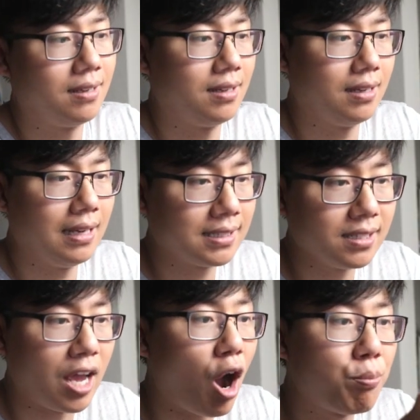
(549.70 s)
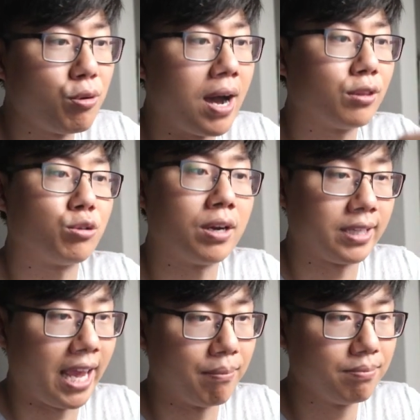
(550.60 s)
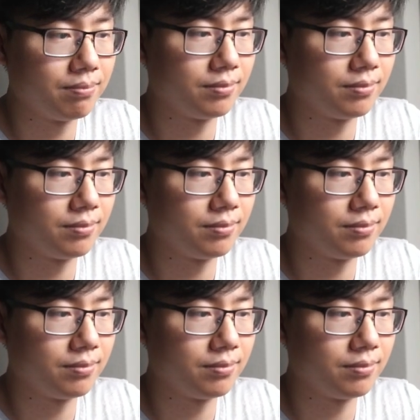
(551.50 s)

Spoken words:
It's gonna help you out throughout the game, so